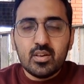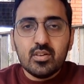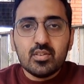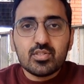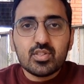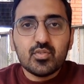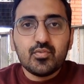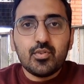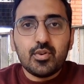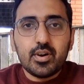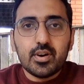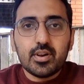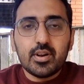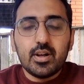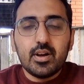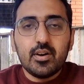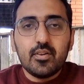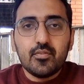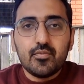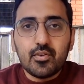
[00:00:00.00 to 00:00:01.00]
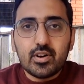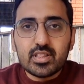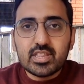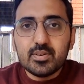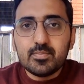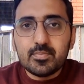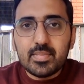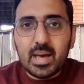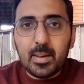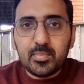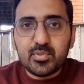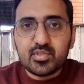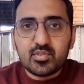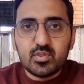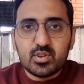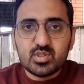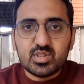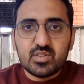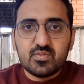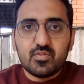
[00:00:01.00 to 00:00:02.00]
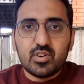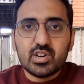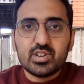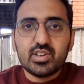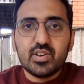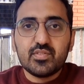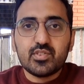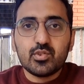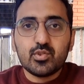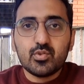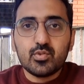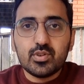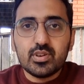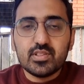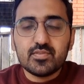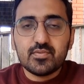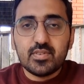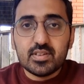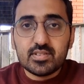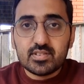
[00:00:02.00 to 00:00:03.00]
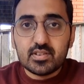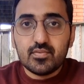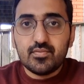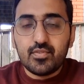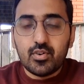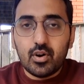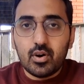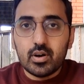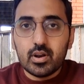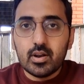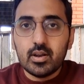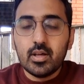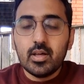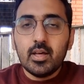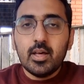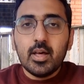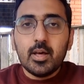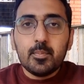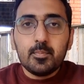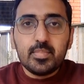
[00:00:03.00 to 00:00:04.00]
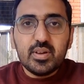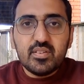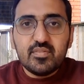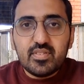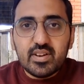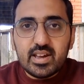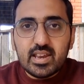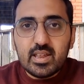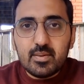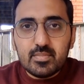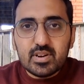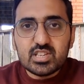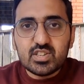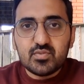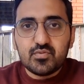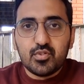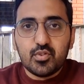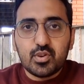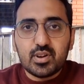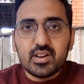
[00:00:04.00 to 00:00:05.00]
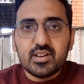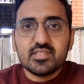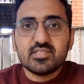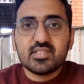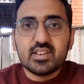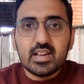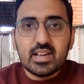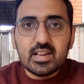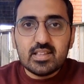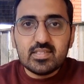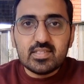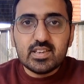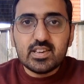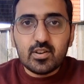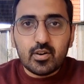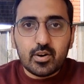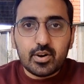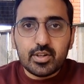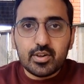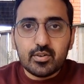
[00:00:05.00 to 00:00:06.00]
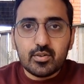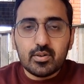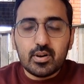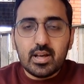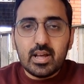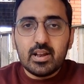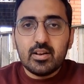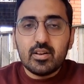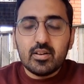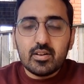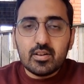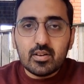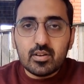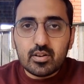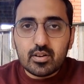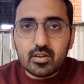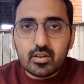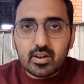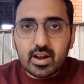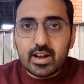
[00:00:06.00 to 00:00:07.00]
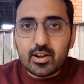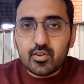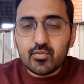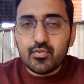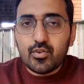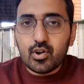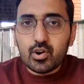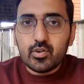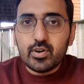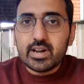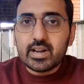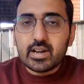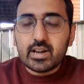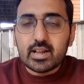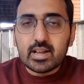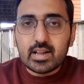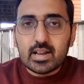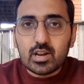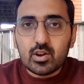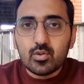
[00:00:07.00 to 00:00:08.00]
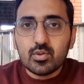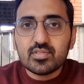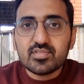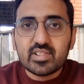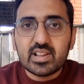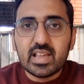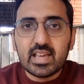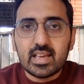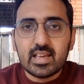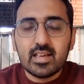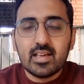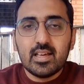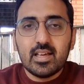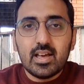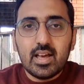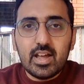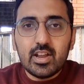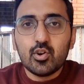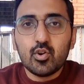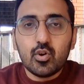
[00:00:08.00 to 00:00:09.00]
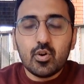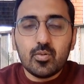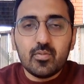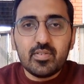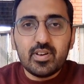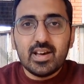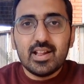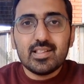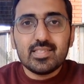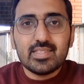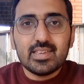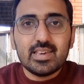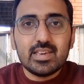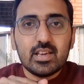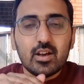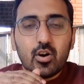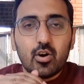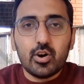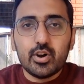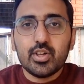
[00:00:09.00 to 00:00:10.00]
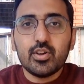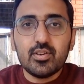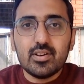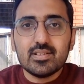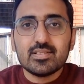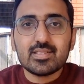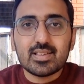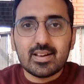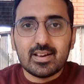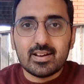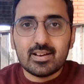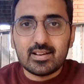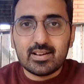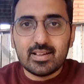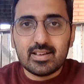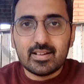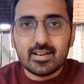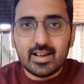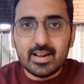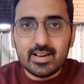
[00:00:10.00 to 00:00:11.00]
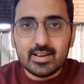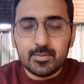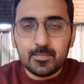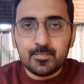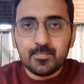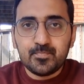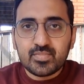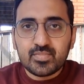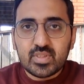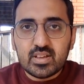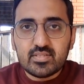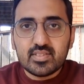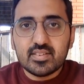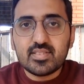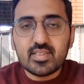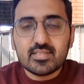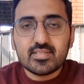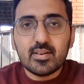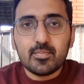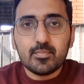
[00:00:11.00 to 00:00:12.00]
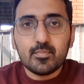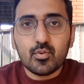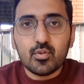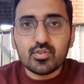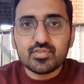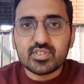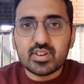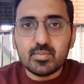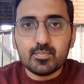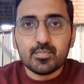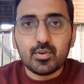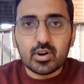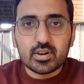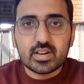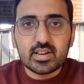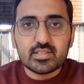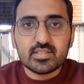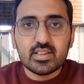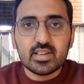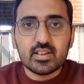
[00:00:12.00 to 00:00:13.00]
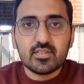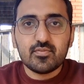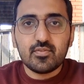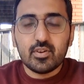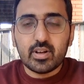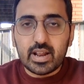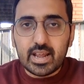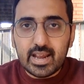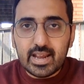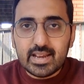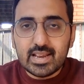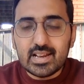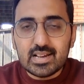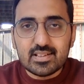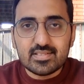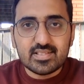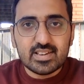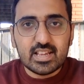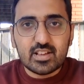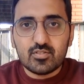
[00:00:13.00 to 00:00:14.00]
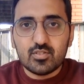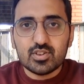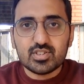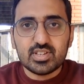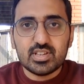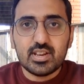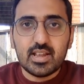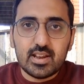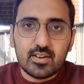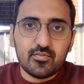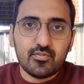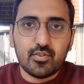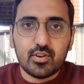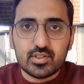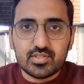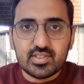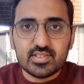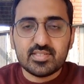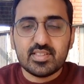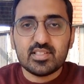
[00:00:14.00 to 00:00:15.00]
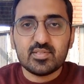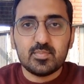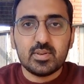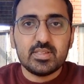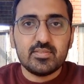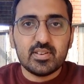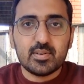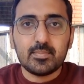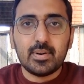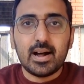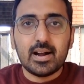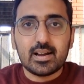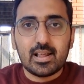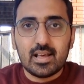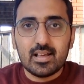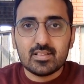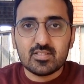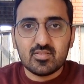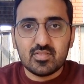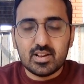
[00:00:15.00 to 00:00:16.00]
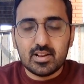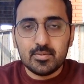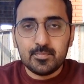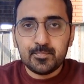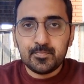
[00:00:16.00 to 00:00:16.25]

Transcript: So for the MAPS question, what you have to do is, first of all, be very much focused in the audio and try to follow it closely and know where the audio is currently, right? This is the most important thing for any listening question and for this specific part as well.